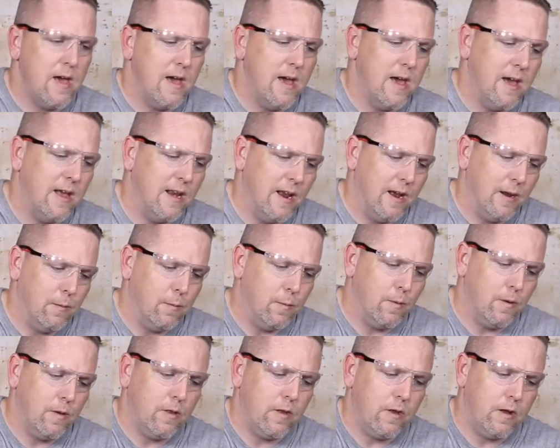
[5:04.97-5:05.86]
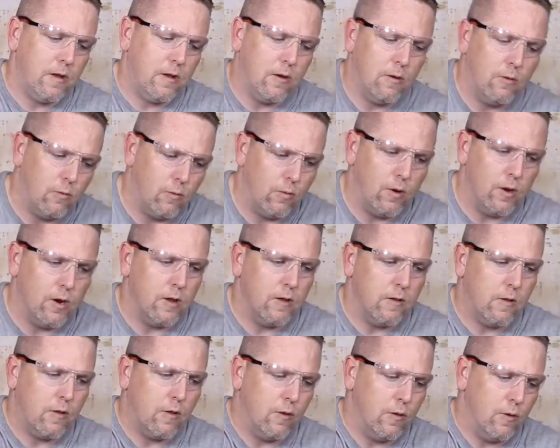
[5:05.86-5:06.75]
and I really don't want
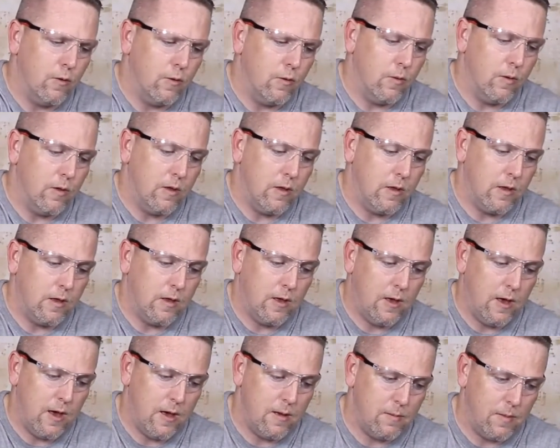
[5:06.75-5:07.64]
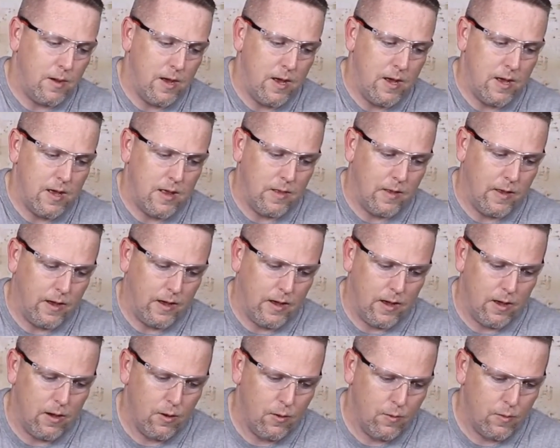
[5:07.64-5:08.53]
it to cut my hand like
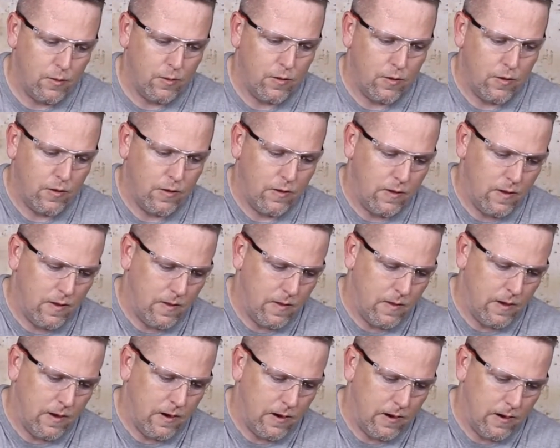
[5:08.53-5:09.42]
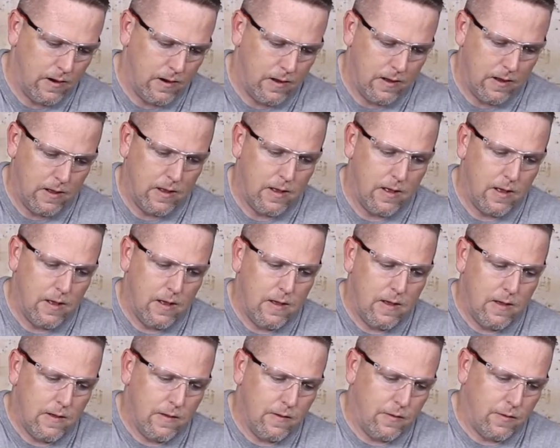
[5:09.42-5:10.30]
I almost just did there.
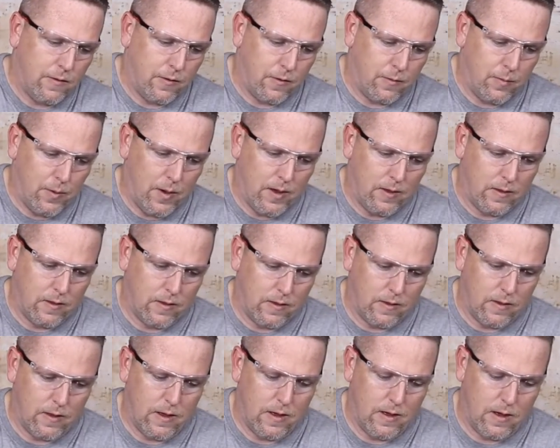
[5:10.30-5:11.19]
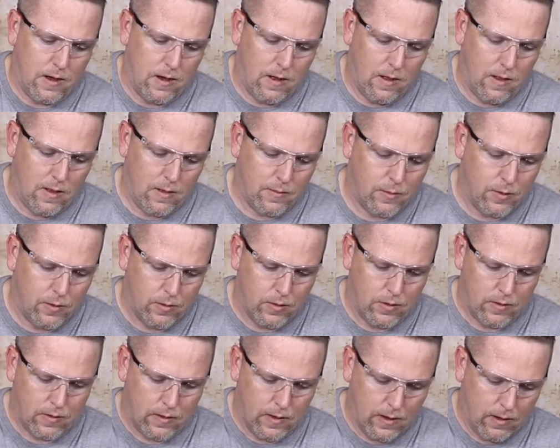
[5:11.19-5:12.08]
So basically all I'm doing
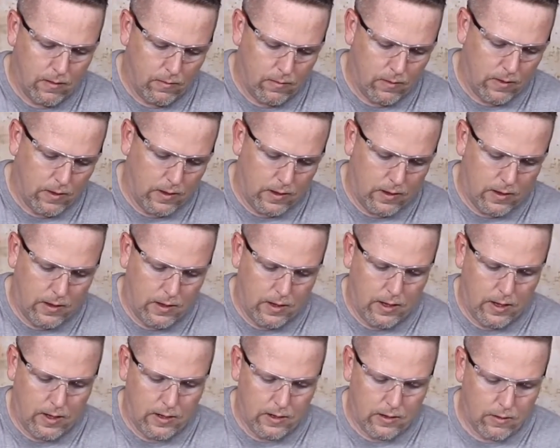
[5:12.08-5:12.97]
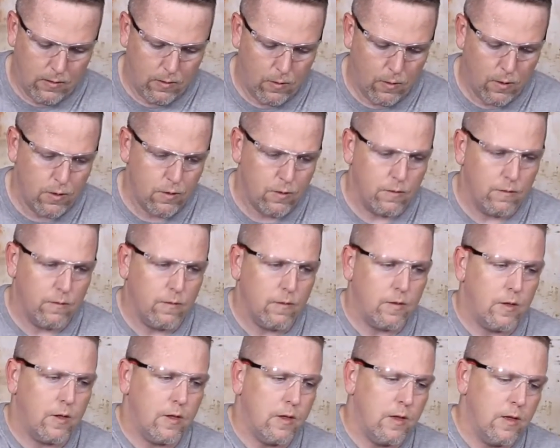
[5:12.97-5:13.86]
is like really cutting
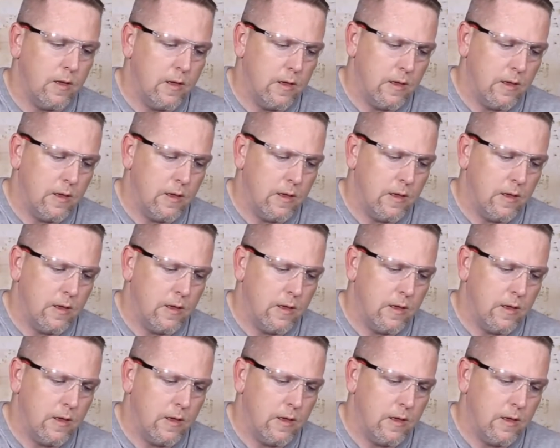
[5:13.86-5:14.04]
grooves